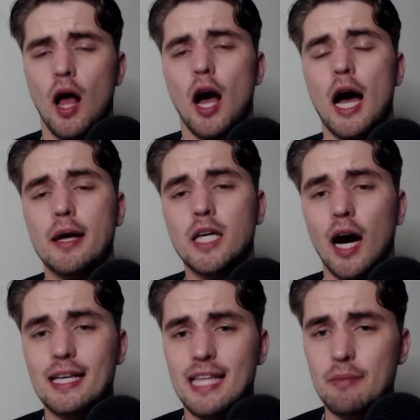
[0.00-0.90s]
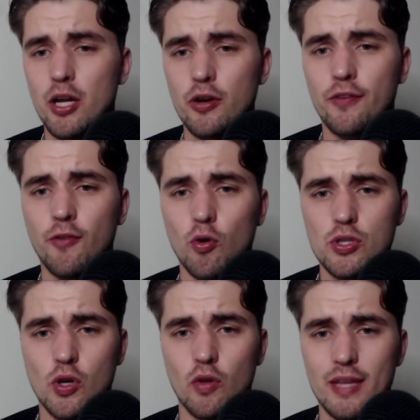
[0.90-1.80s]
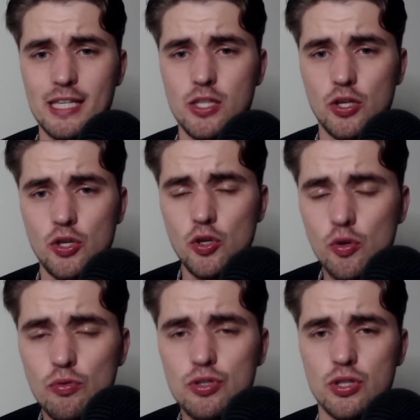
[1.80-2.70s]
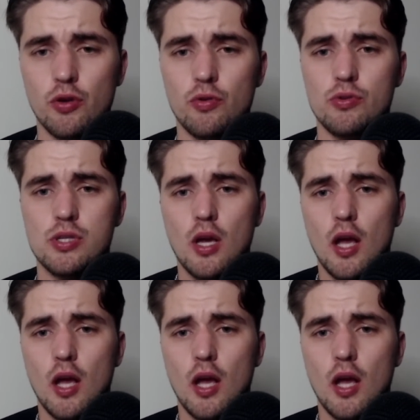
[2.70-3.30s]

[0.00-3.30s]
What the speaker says: Guys, let me know your thoughts on this huge news